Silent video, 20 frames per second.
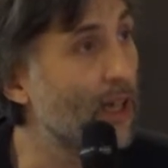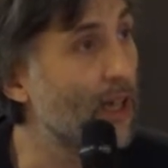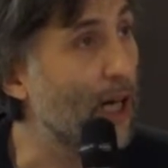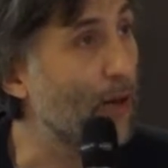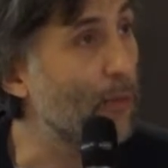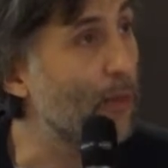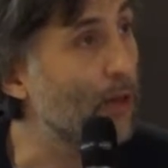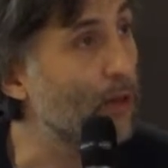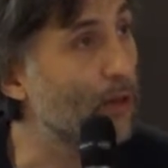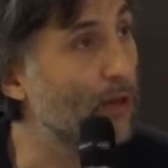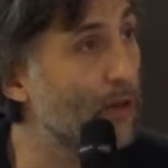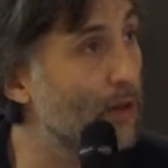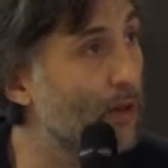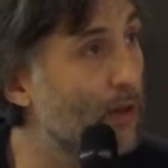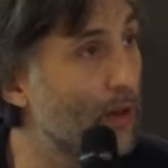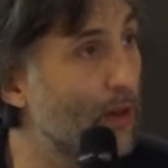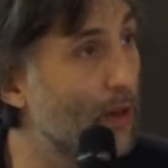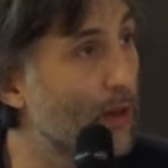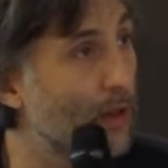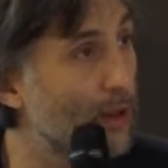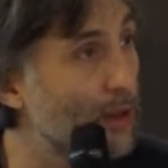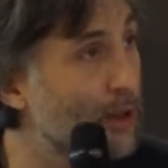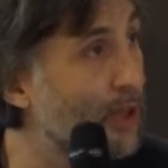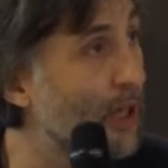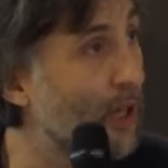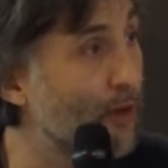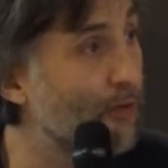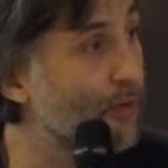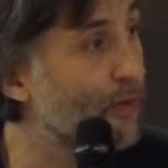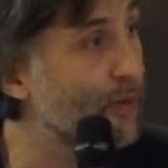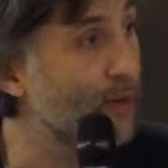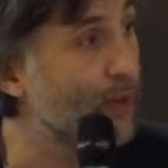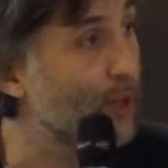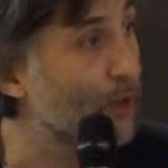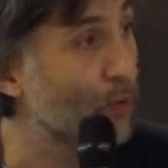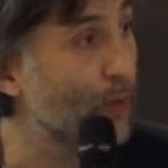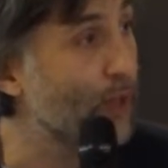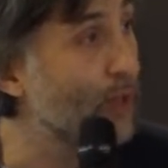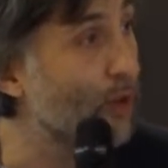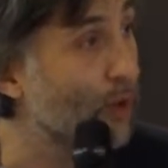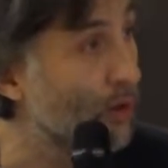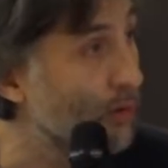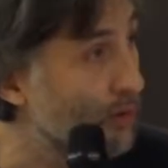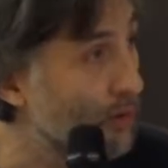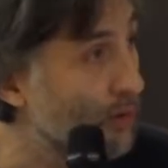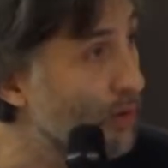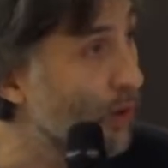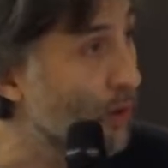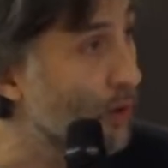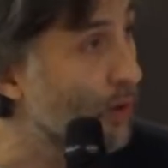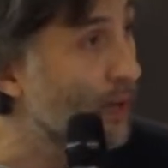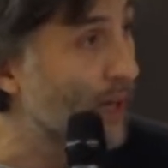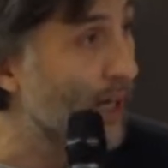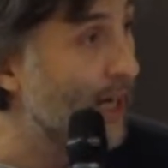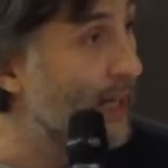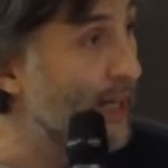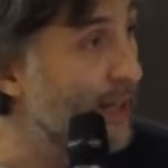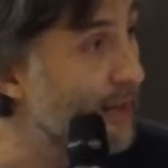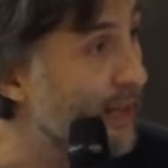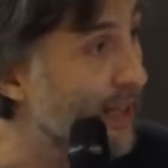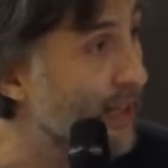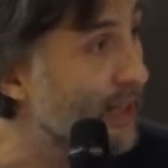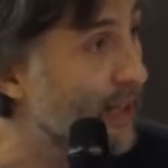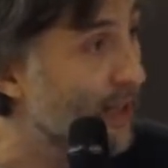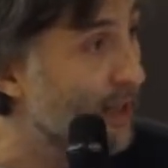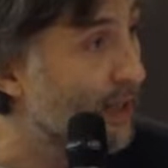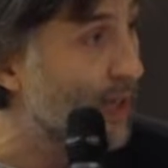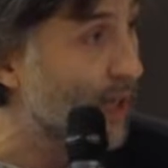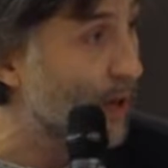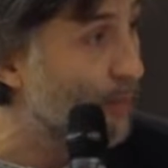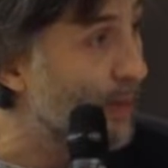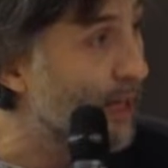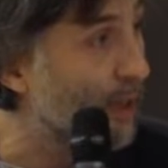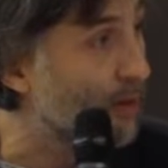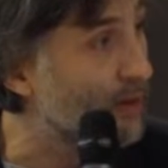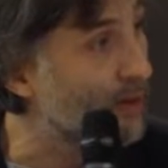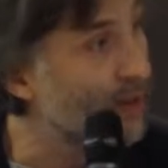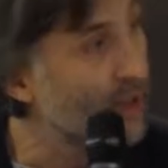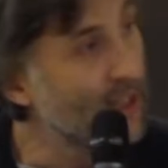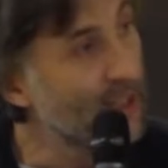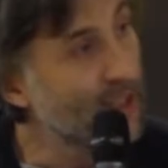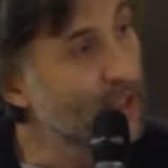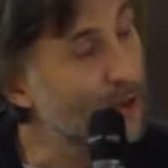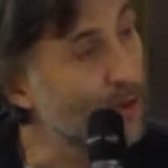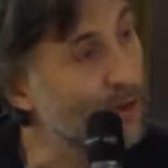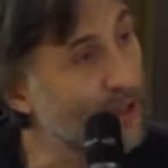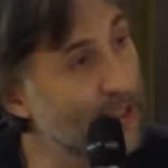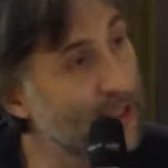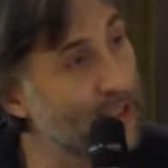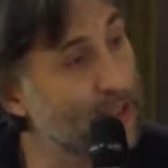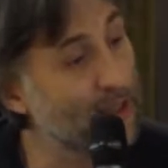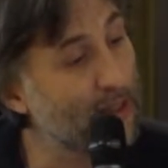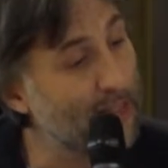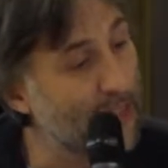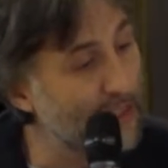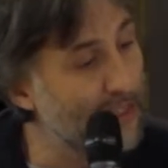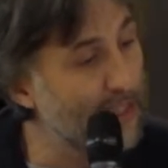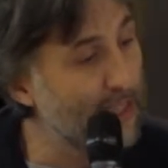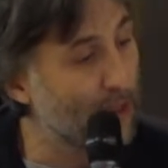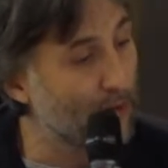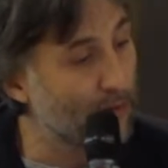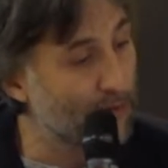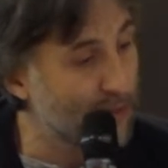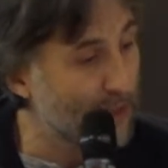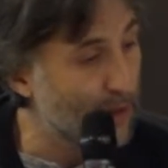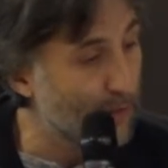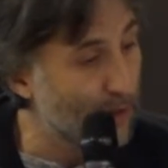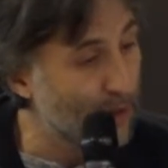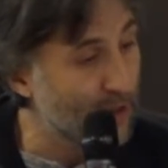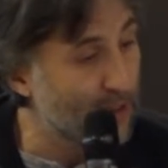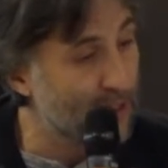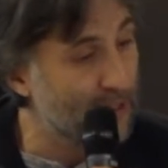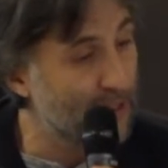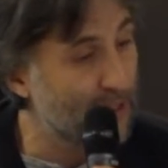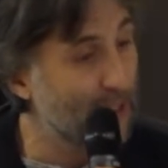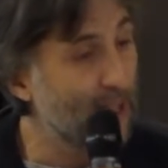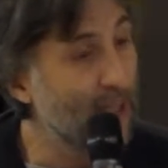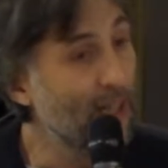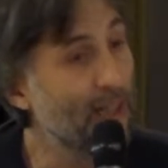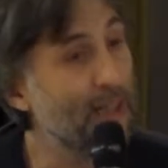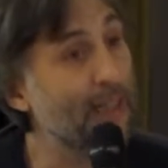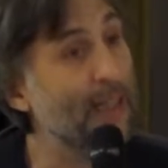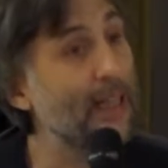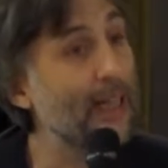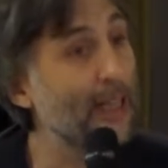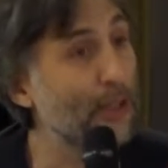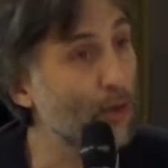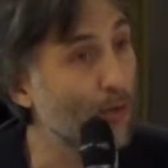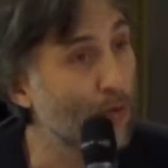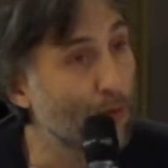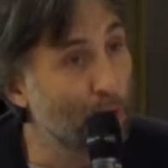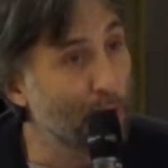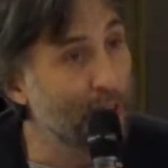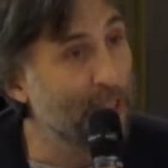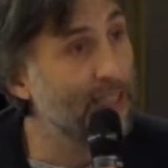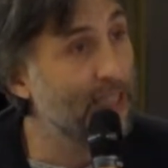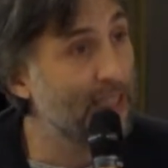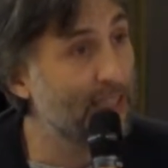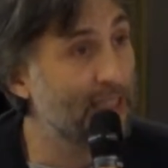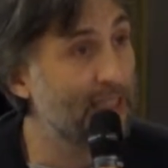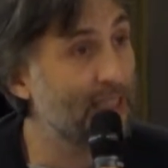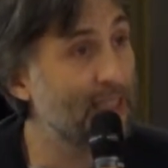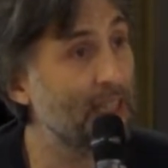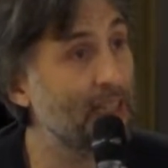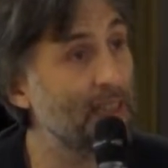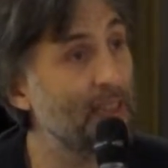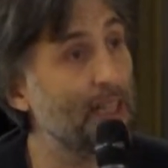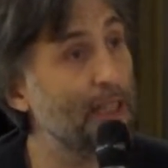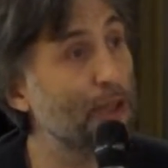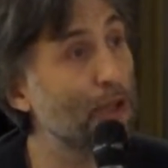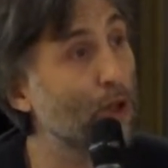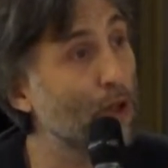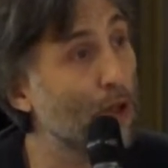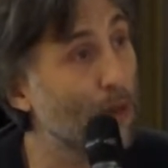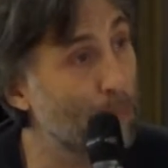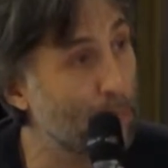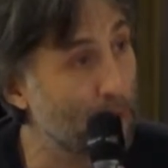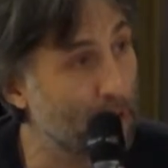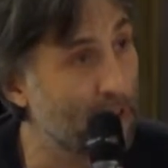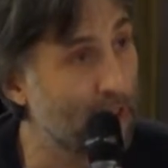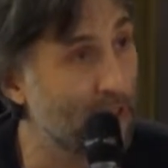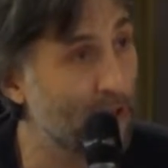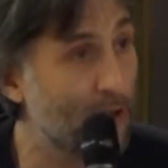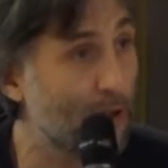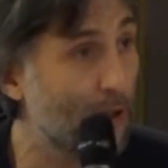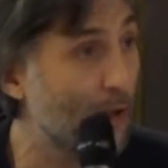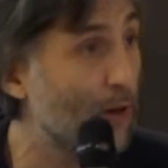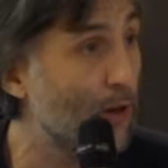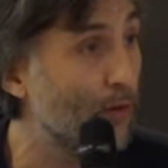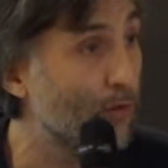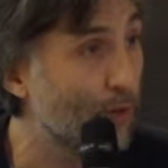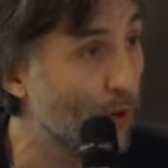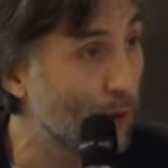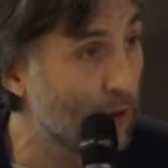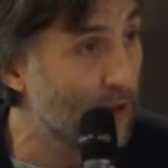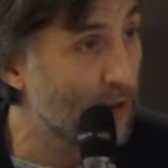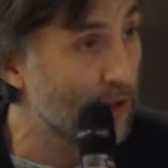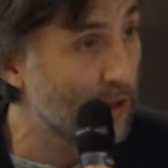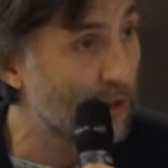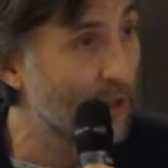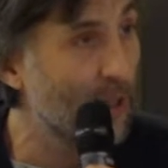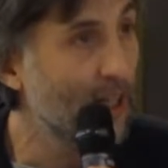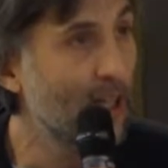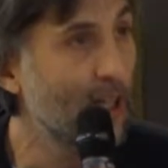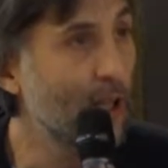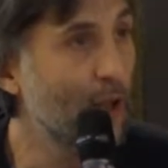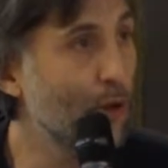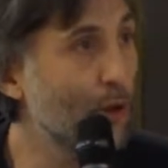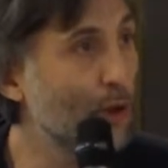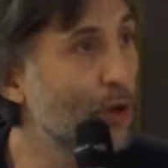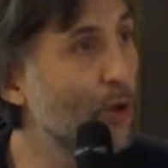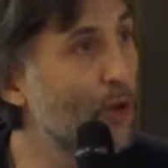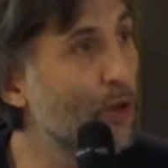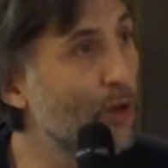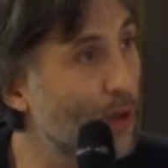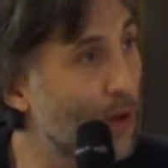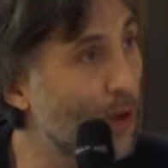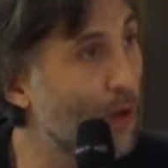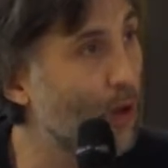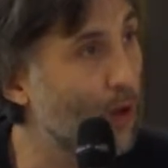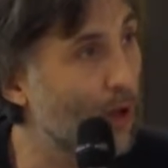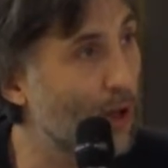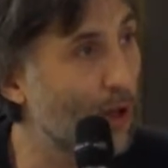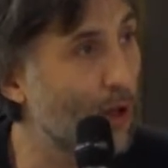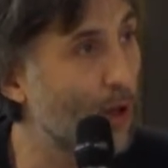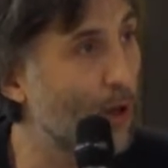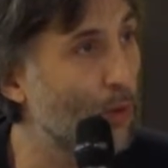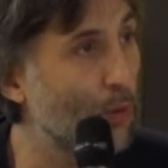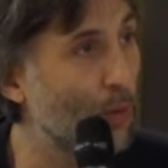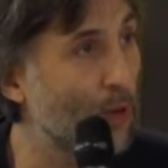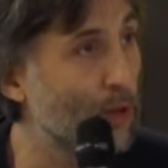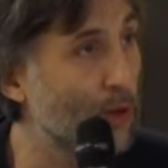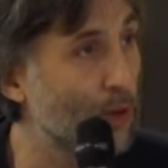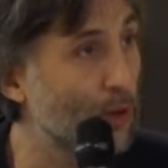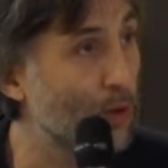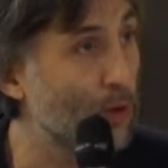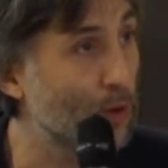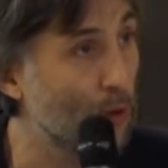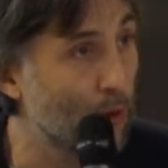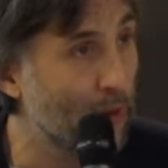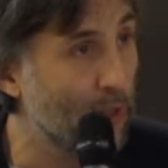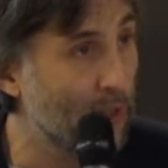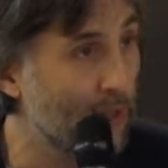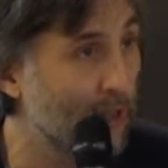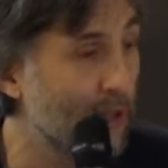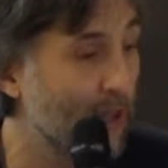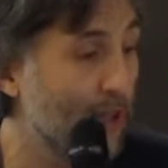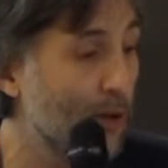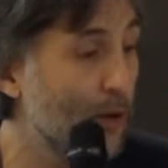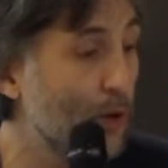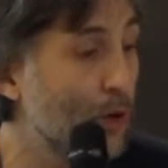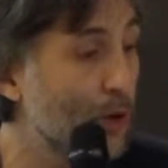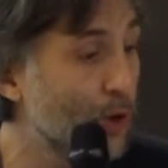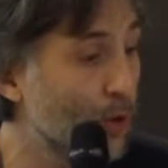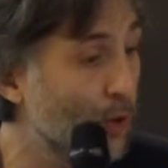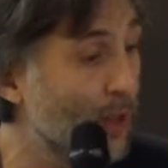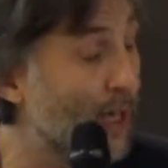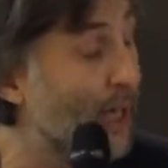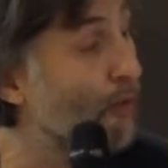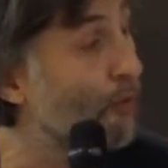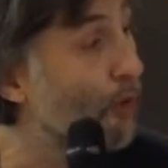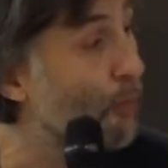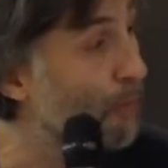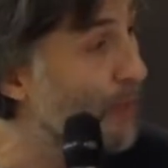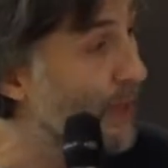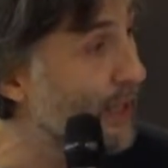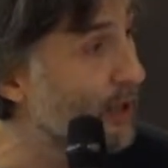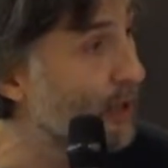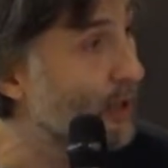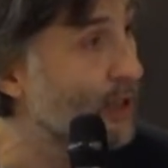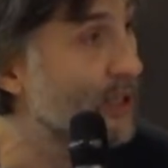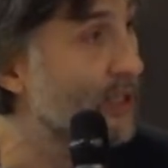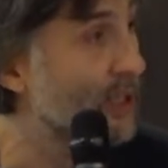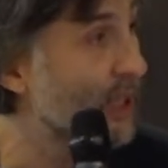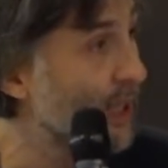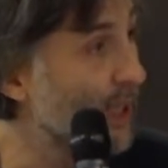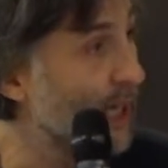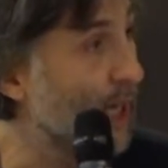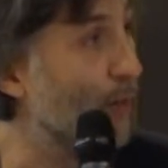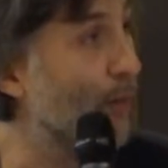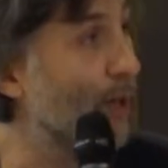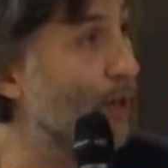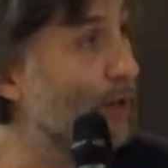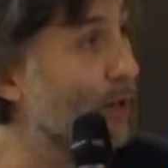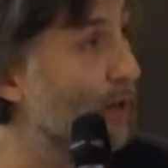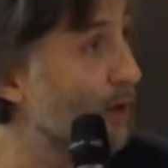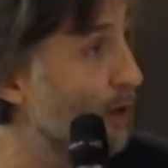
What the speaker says: about stuff that we don't know anything about. So this is an idea of democracy that as a free citizen, as a competent voter, you should know what you're doing and you should have opinions about